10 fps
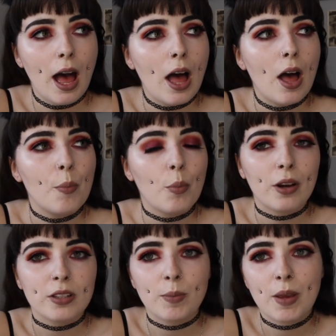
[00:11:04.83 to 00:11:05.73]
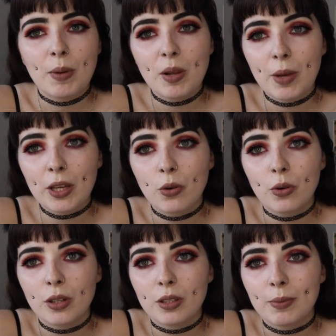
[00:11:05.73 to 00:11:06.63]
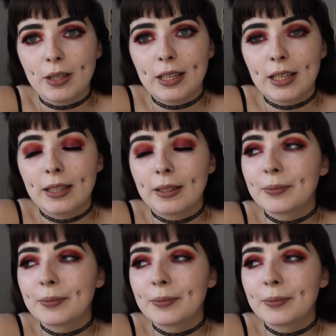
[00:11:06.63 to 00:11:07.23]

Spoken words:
whereas the people on my course were,